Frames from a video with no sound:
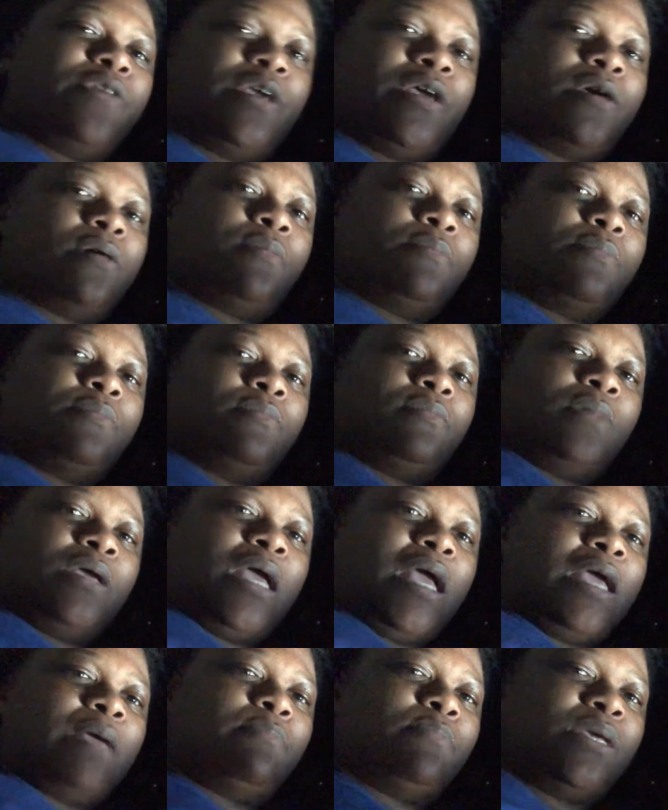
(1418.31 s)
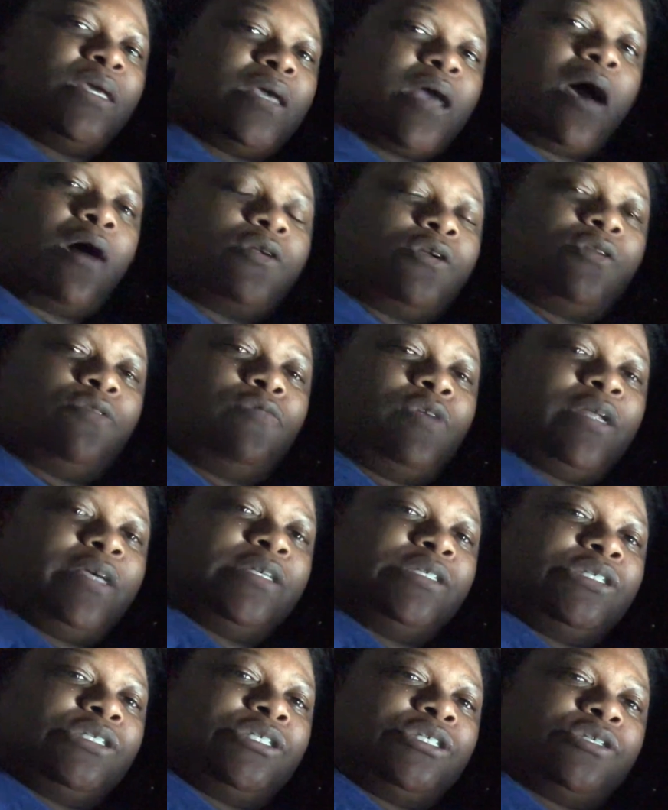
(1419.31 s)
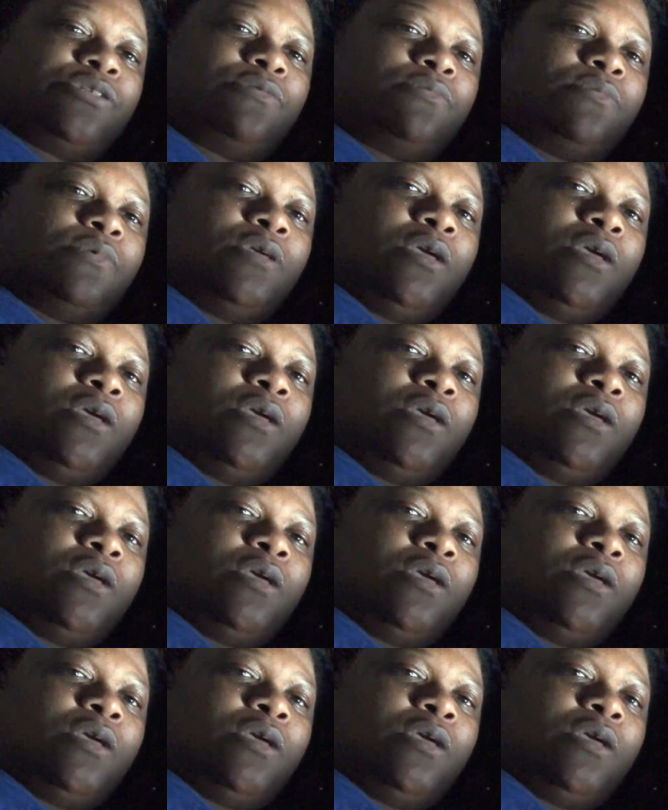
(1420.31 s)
him and be out of the relationship.